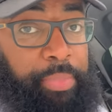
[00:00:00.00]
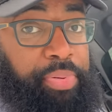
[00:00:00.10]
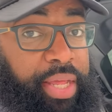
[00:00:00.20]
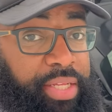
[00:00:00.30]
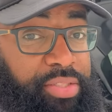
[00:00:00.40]
up
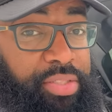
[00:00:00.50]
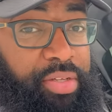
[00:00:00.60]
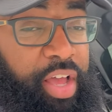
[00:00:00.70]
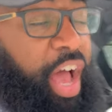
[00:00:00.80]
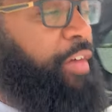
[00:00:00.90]
plants.
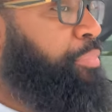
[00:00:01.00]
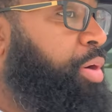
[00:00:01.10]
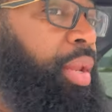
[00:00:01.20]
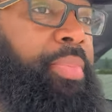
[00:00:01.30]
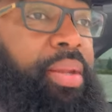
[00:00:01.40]
I
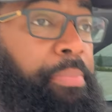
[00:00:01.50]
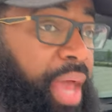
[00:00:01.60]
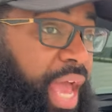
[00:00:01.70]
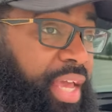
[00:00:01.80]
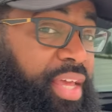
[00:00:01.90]
put them in the
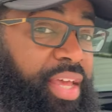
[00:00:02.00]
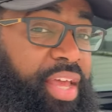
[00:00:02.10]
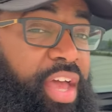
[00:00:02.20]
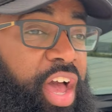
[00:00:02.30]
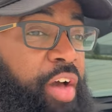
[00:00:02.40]
back.
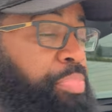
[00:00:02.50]
I